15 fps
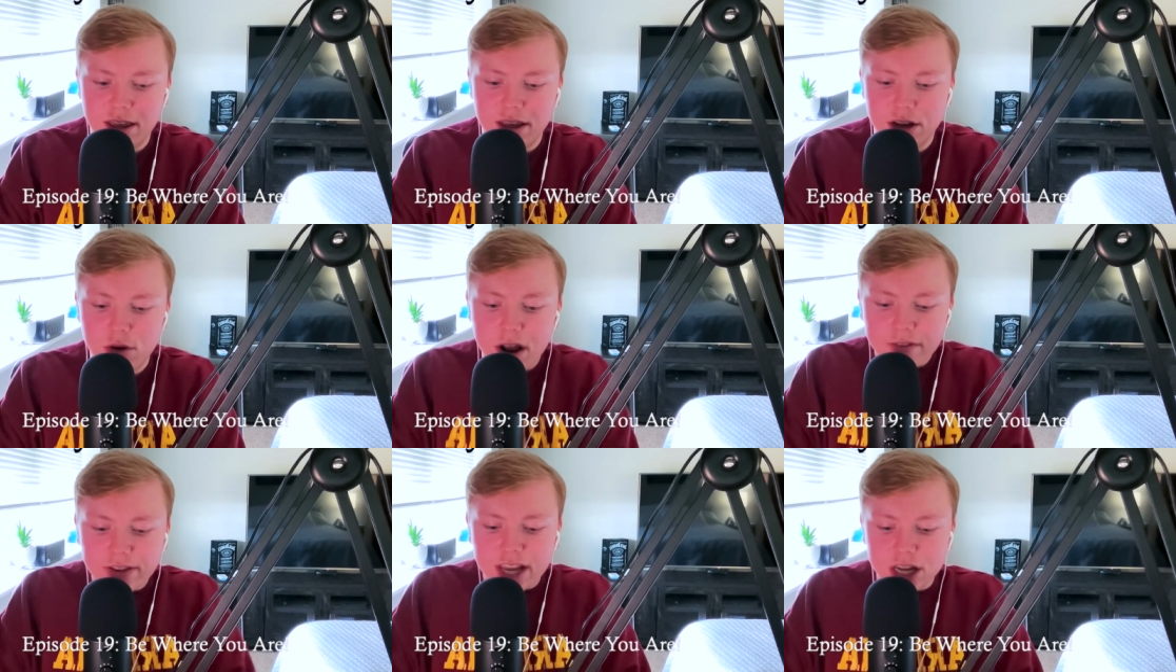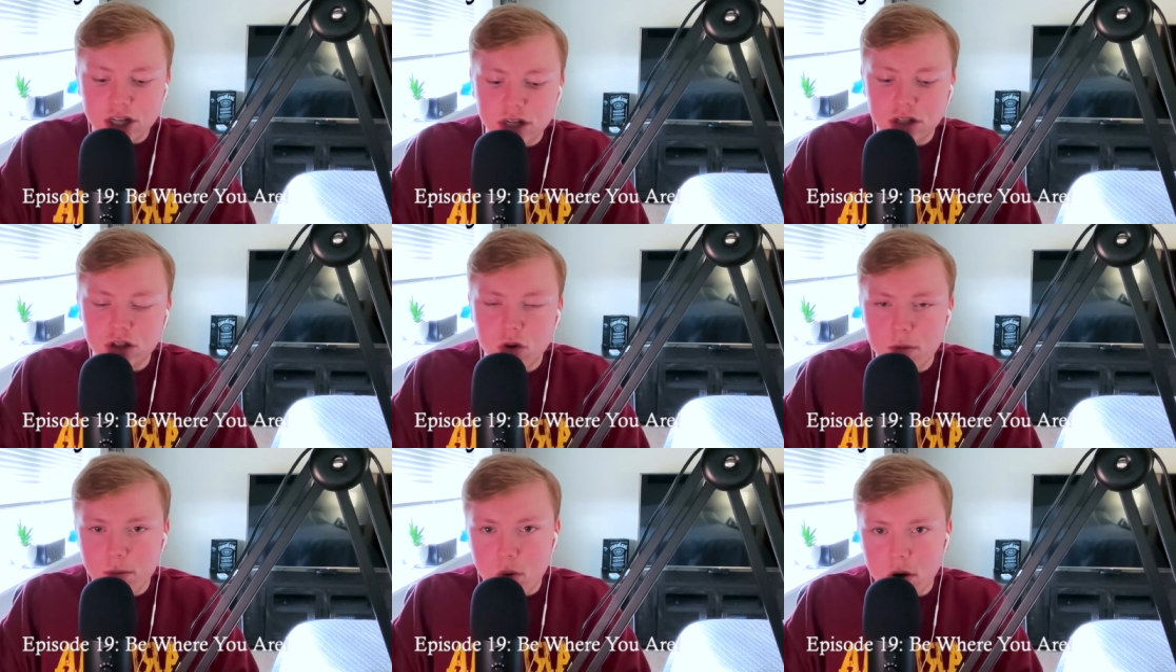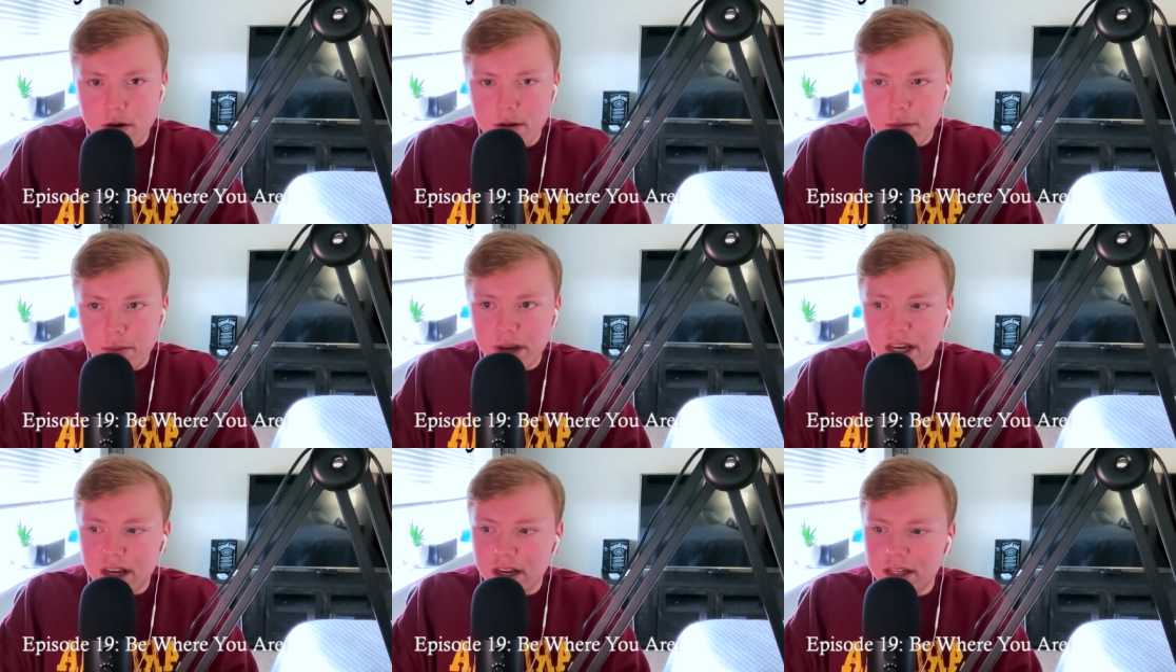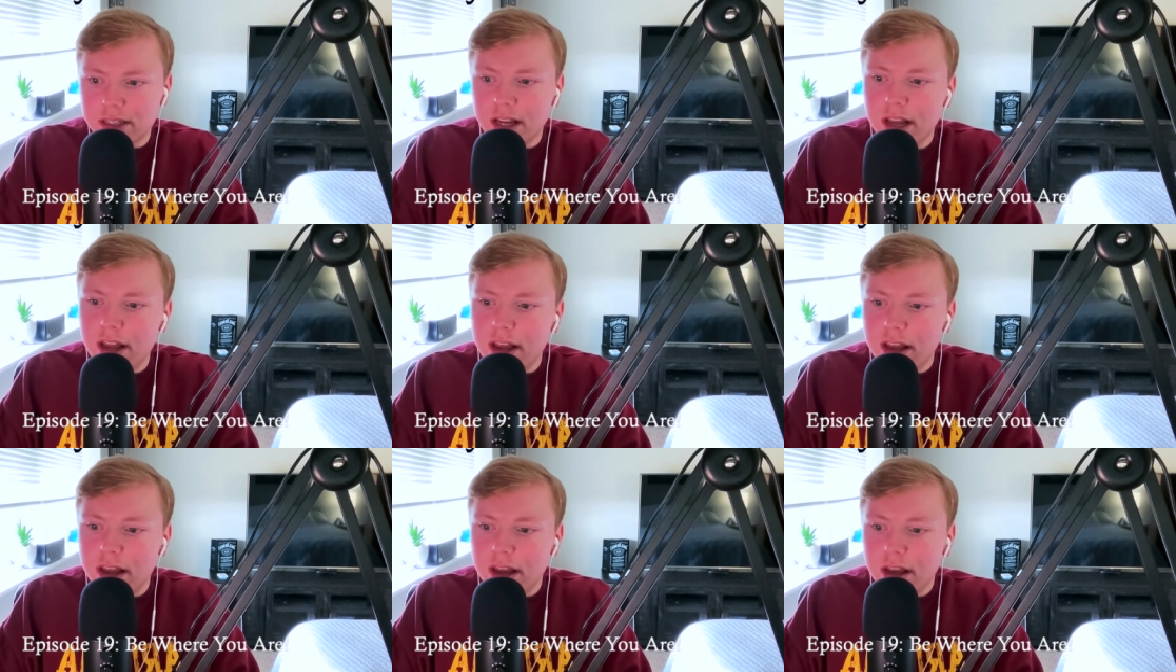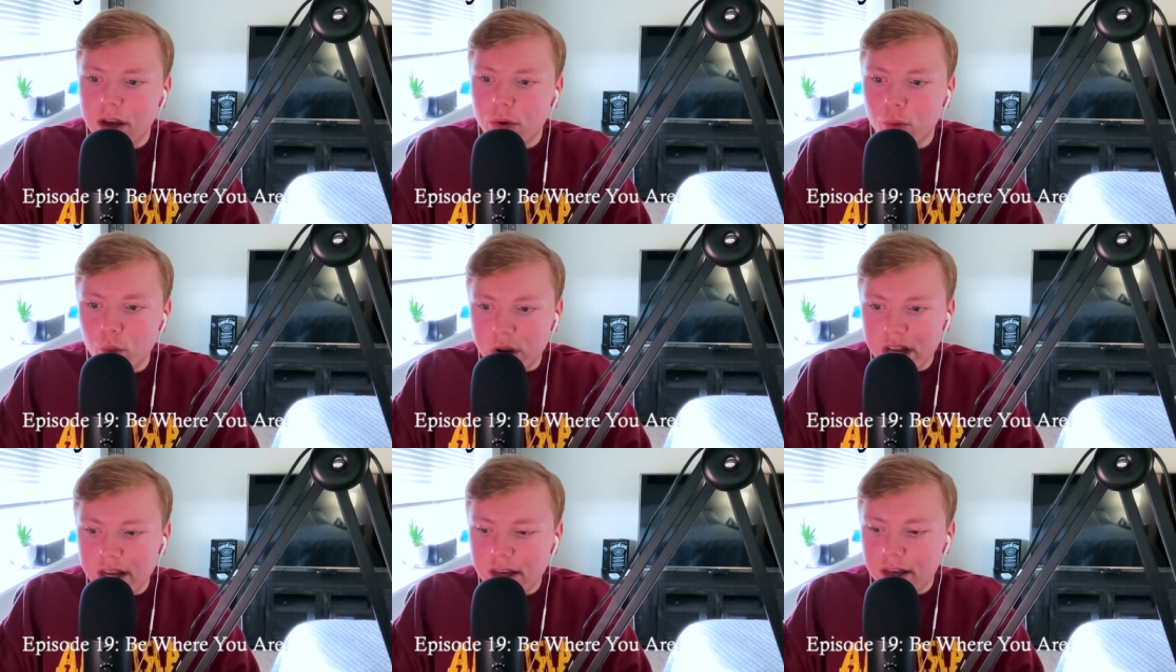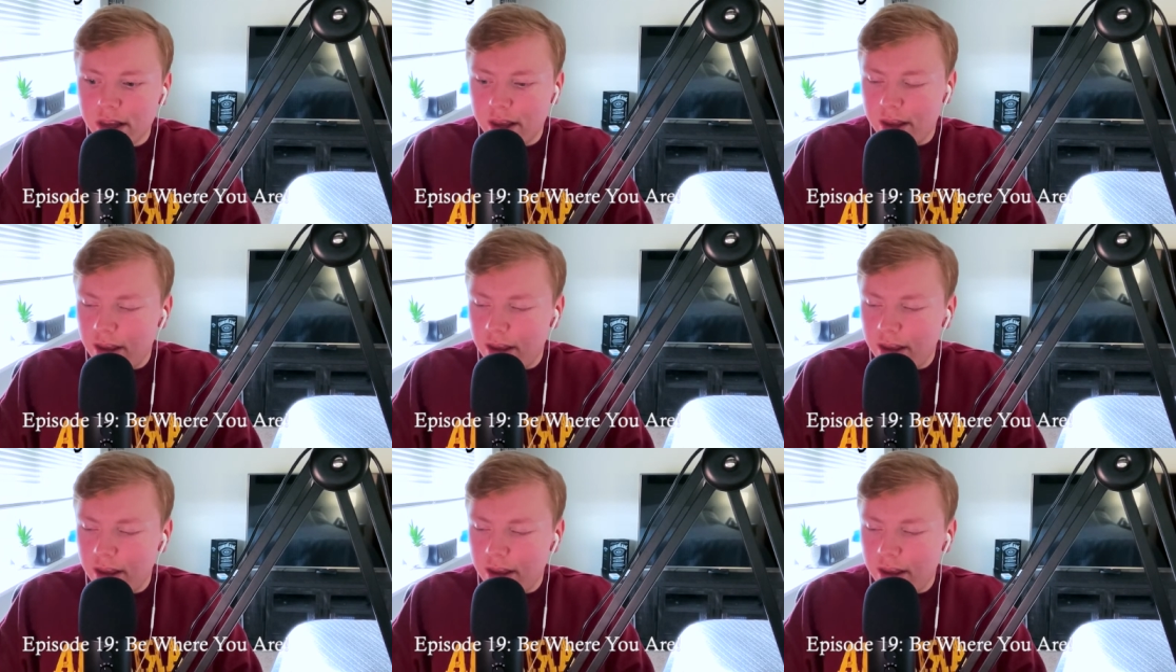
Gratification is so important because we,